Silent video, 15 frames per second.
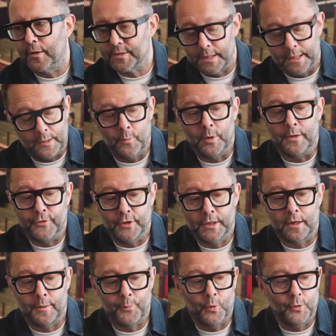He's like, well, if you're
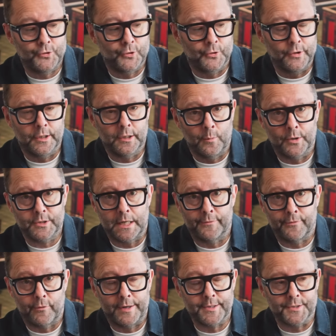gonna go to Portugal, you gotta watch
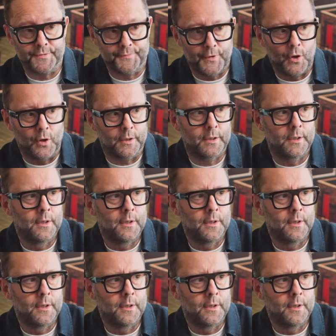out for renter's fog.